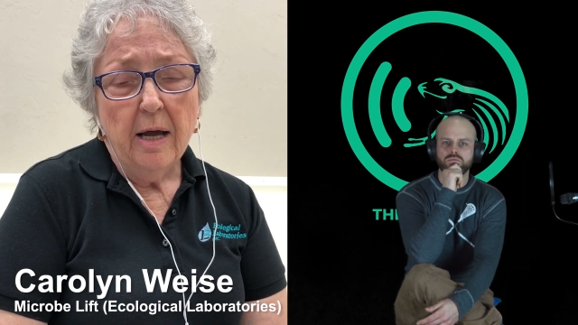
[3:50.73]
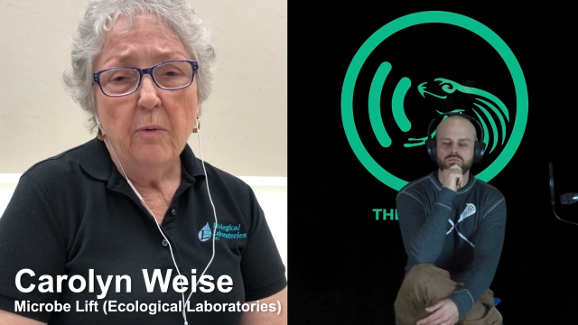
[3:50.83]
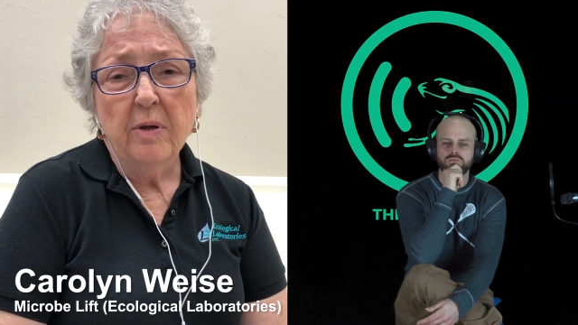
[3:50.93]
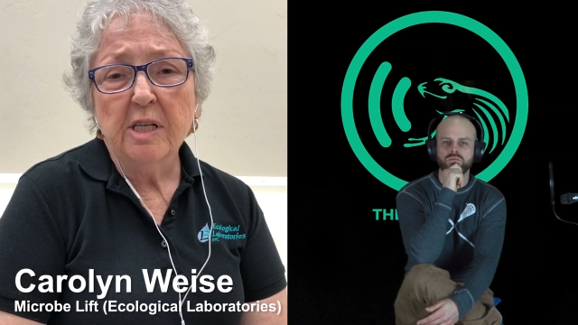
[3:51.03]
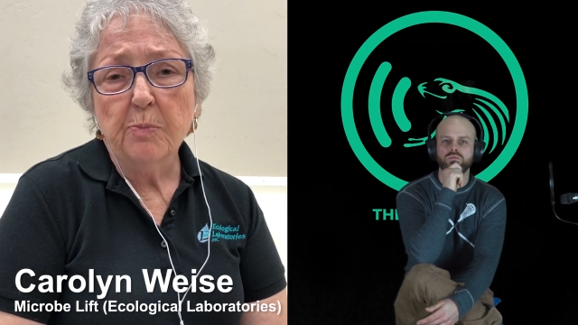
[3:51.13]

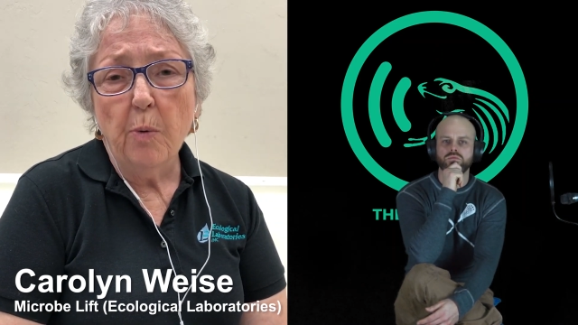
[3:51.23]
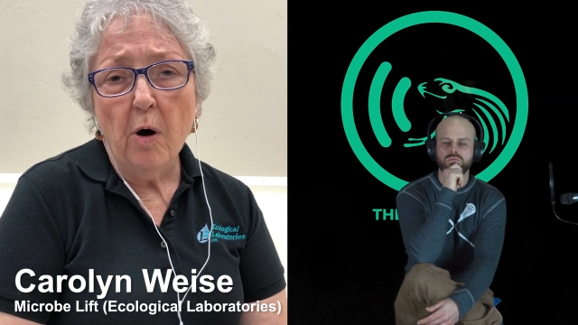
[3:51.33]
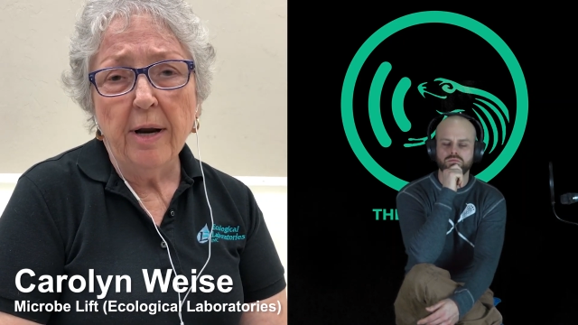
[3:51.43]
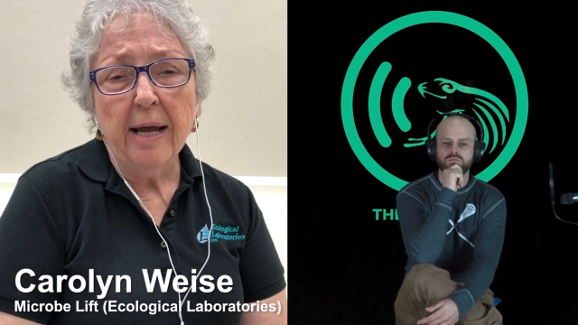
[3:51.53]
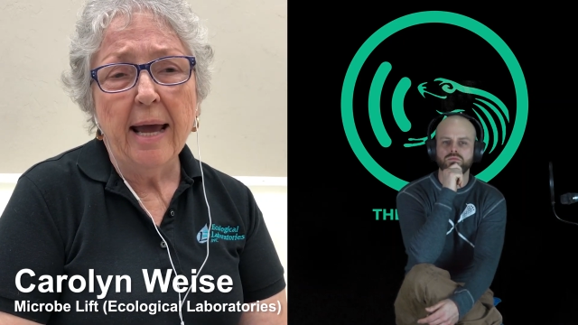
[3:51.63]
Speaker 1: When mm. the mm-hmm.
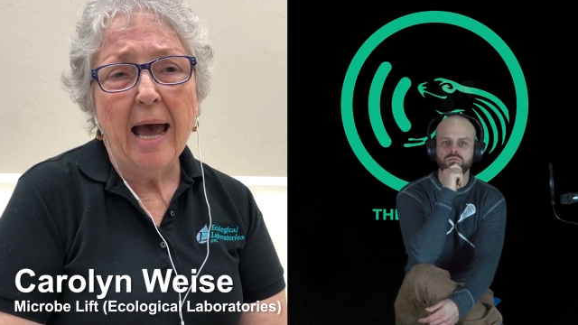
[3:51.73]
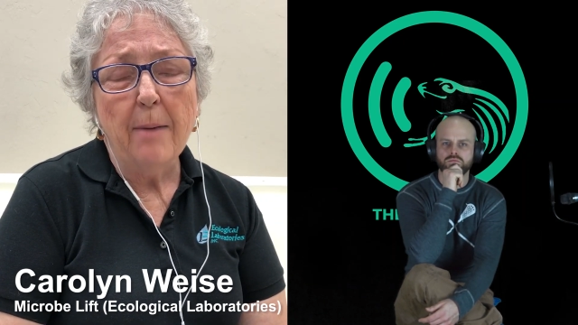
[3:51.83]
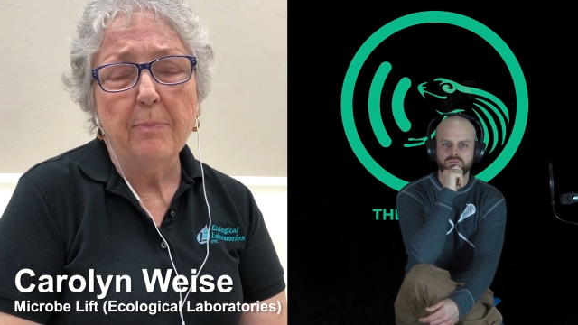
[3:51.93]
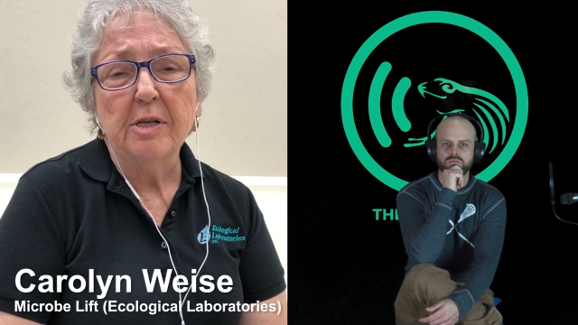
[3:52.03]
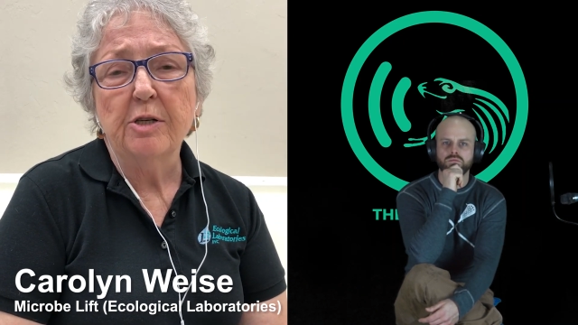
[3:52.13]
spawning
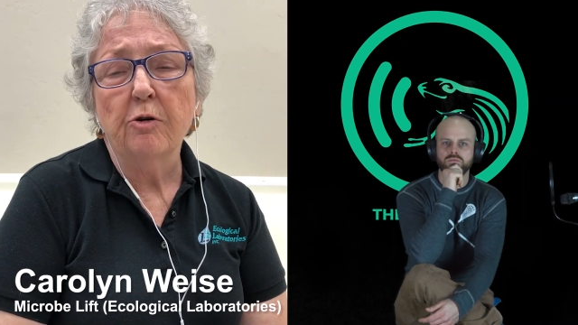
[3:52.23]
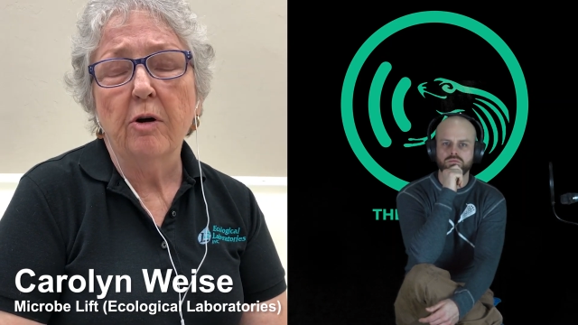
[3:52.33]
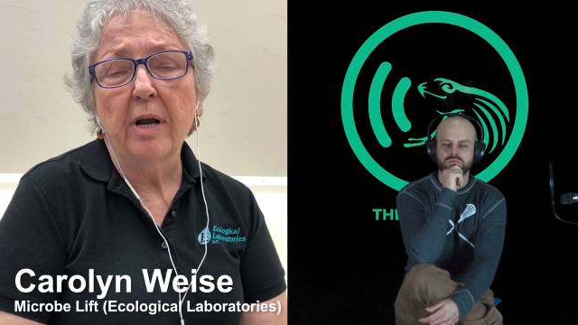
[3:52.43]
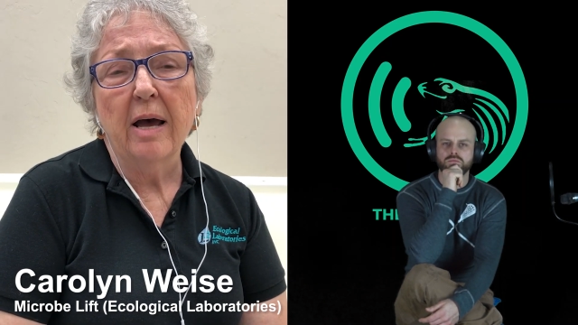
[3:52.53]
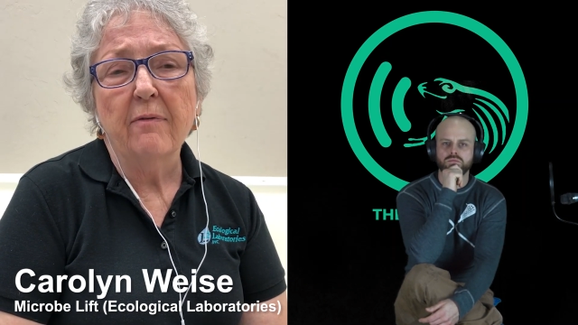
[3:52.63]
happens, you're
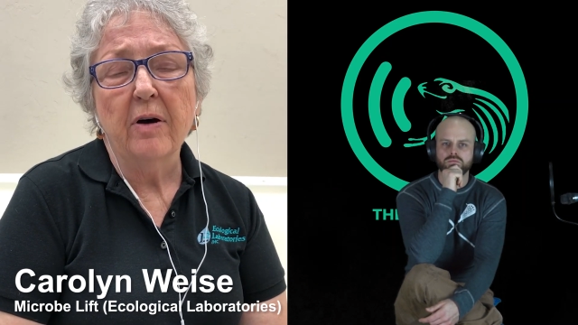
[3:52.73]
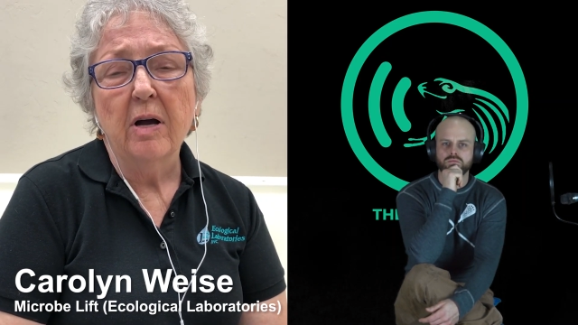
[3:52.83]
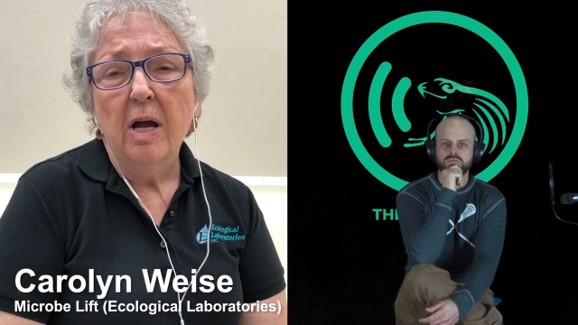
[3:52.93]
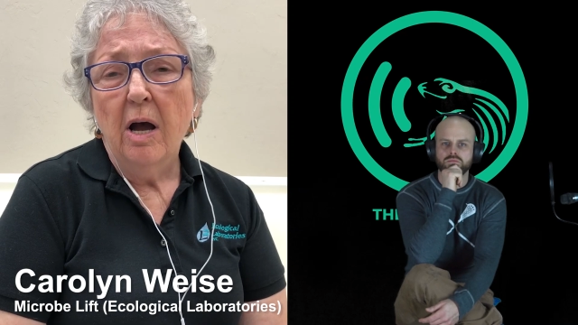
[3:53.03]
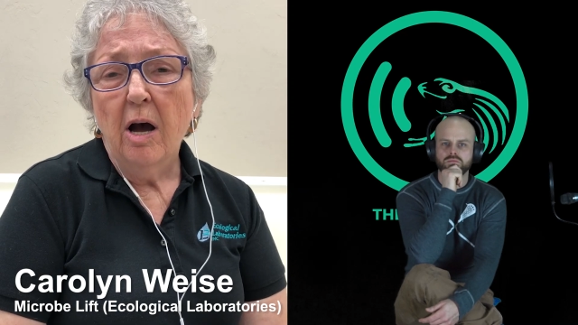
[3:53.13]
going to have a,
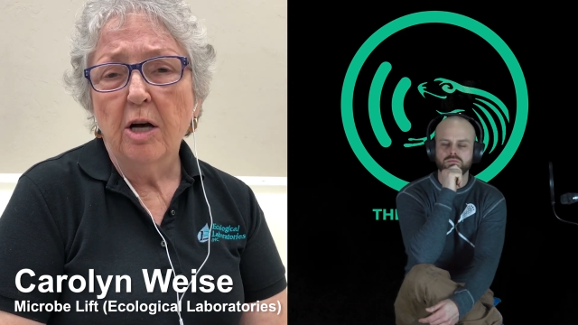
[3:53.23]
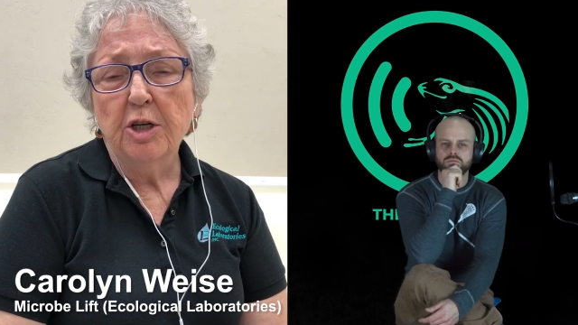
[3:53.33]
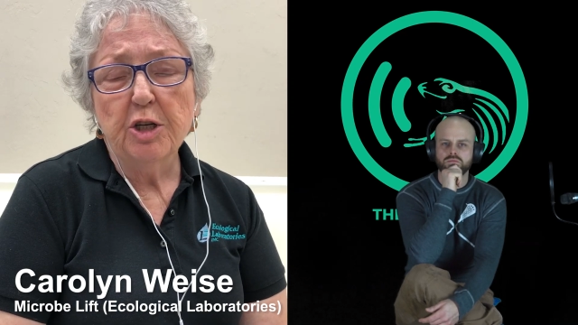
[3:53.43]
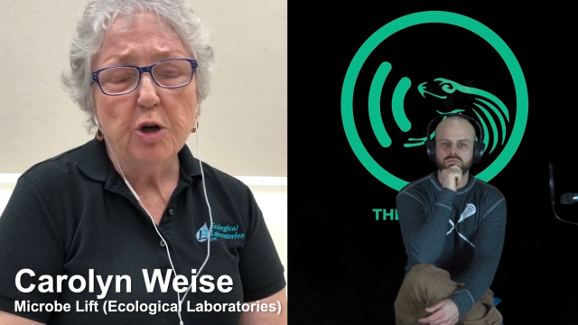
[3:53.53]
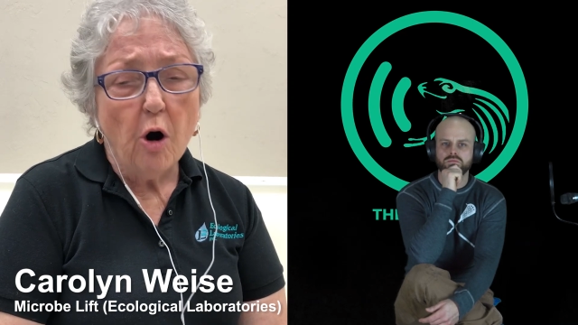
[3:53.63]
a
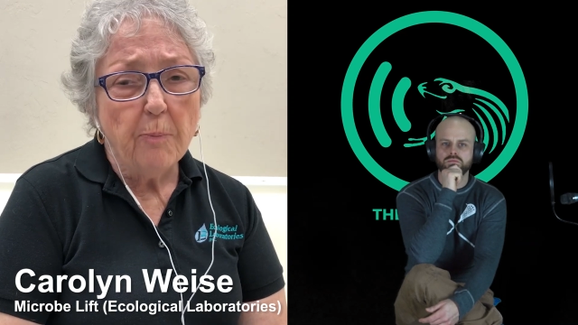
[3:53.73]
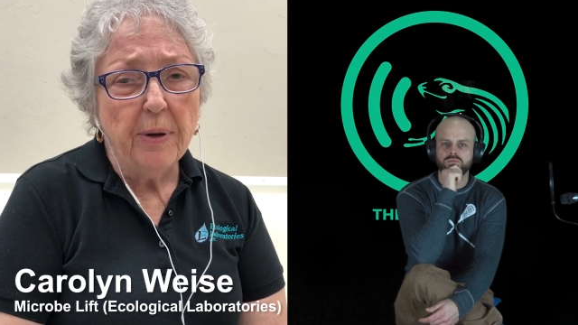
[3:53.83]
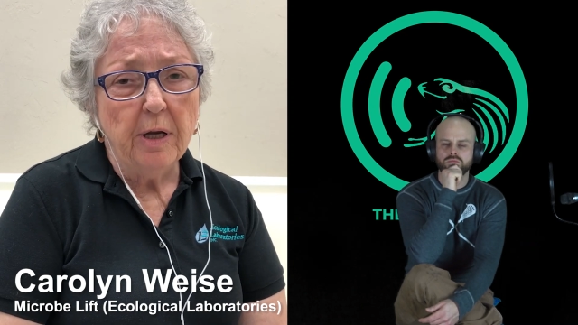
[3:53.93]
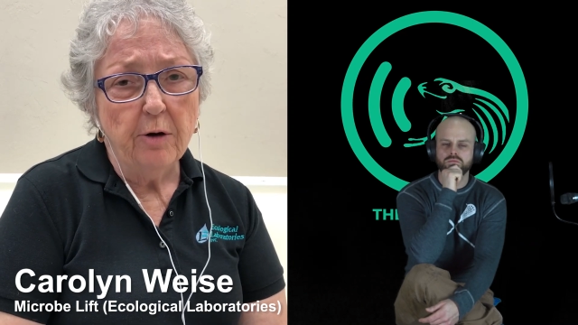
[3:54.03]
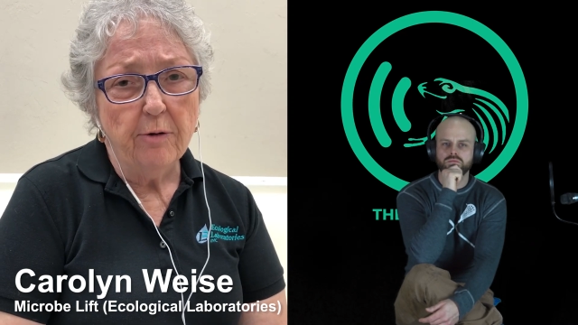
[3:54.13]
sharp
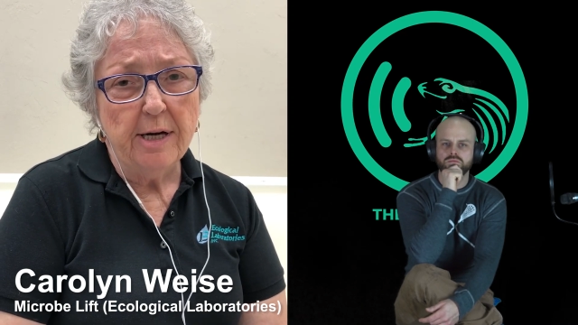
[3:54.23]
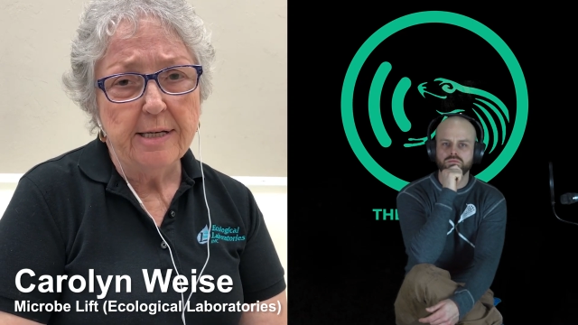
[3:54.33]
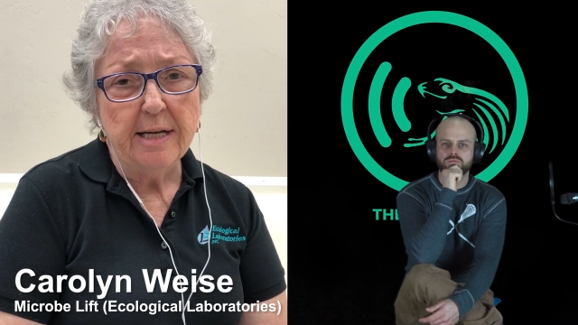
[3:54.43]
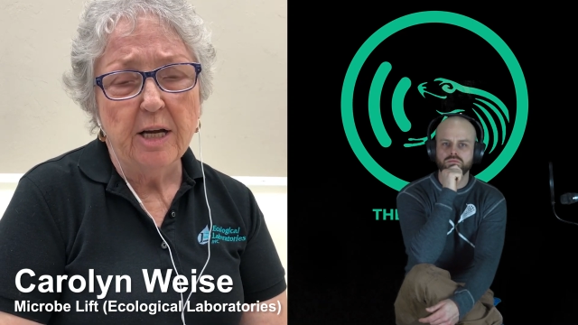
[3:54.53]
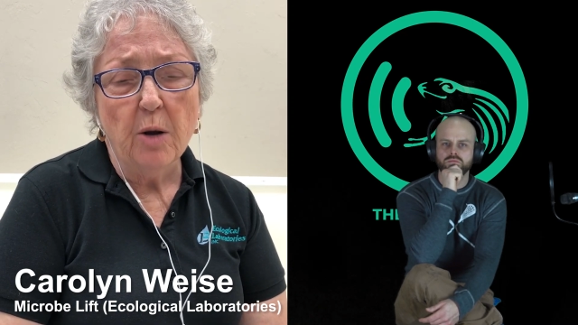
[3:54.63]

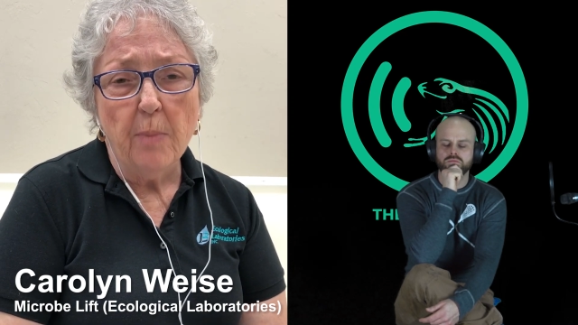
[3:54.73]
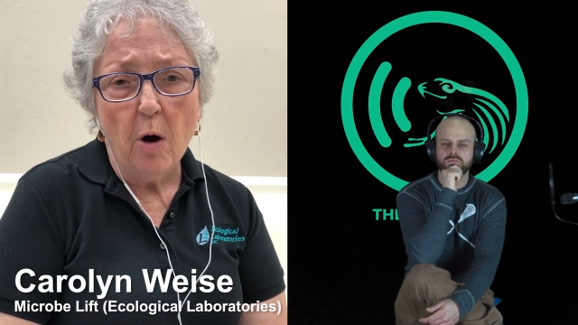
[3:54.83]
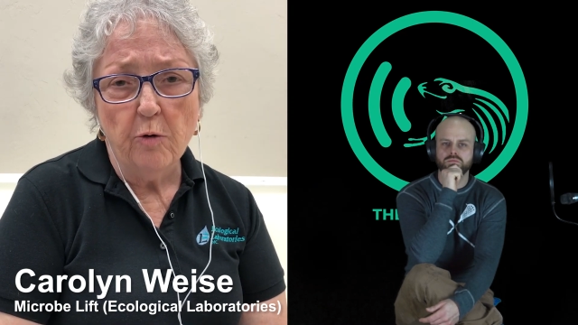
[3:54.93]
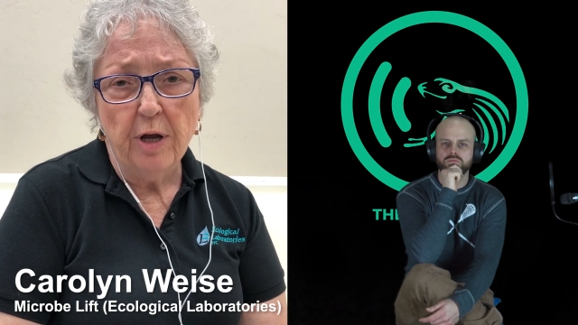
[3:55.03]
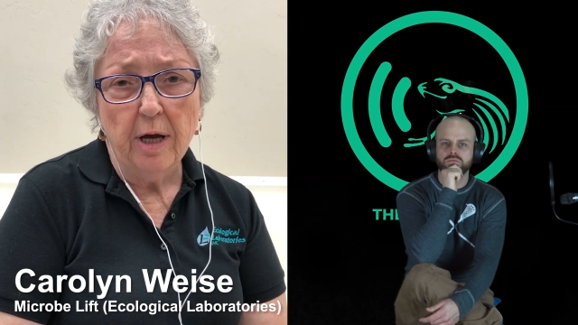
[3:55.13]
increase in
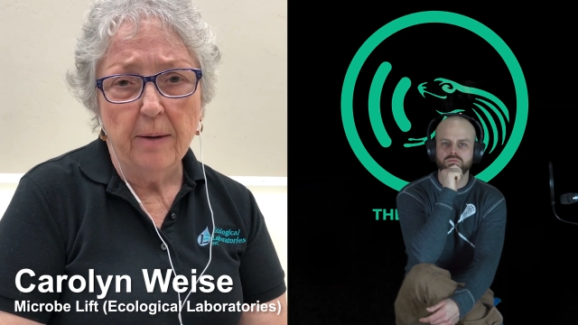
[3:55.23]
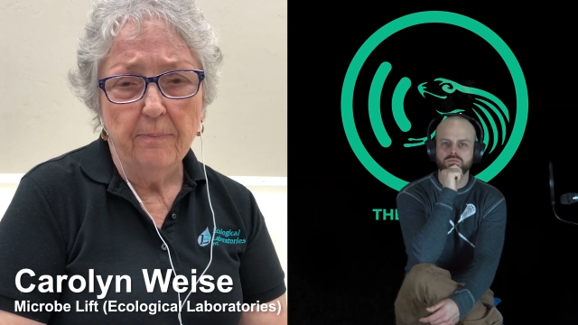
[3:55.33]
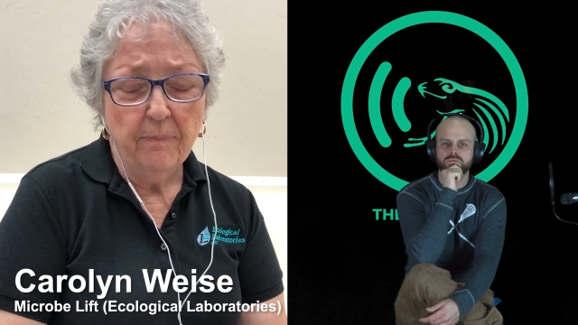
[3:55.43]
ammonia.